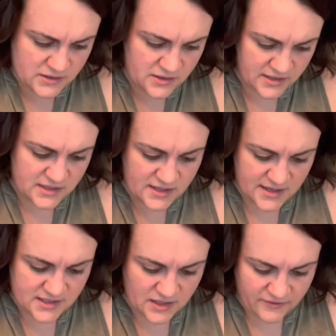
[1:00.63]
This is a
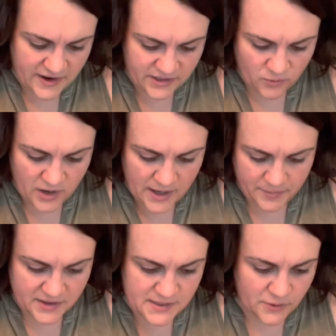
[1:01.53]
disinfectant wipe.
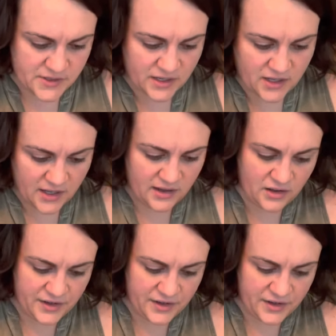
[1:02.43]
It's supposed to kill